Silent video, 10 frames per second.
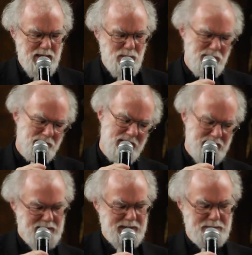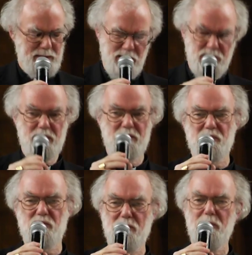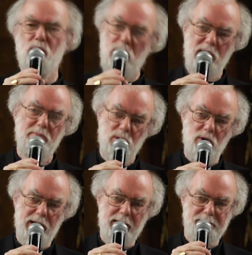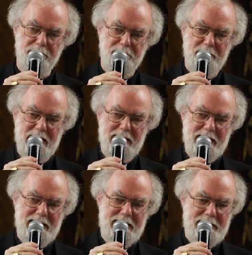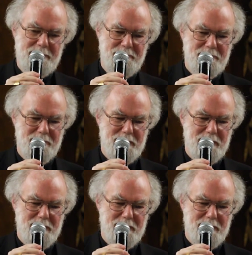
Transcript: Well, my answer to this is going to be really boring. Um,